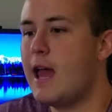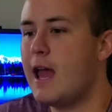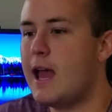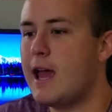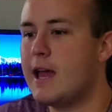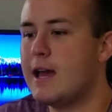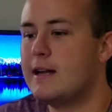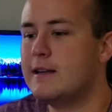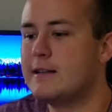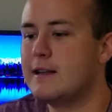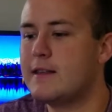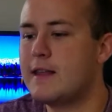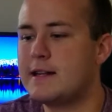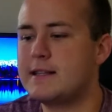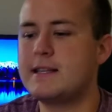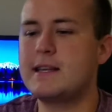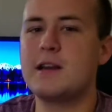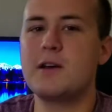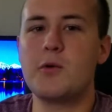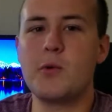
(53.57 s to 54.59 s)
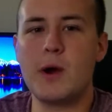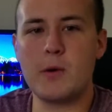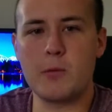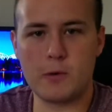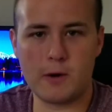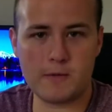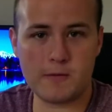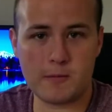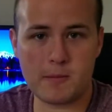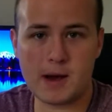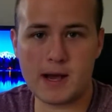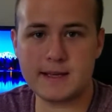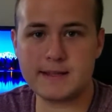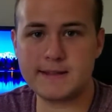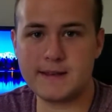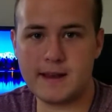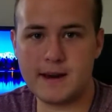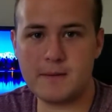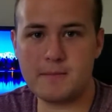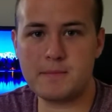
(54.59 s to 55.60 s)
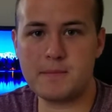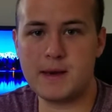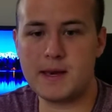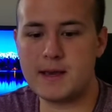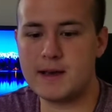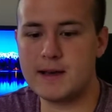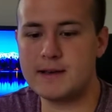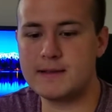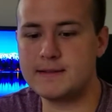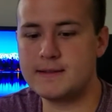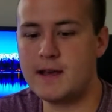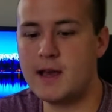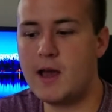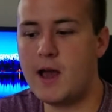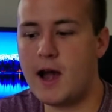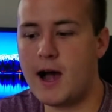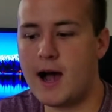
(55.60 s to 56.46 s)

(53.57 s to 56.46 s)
And that didn't quite work for my setup because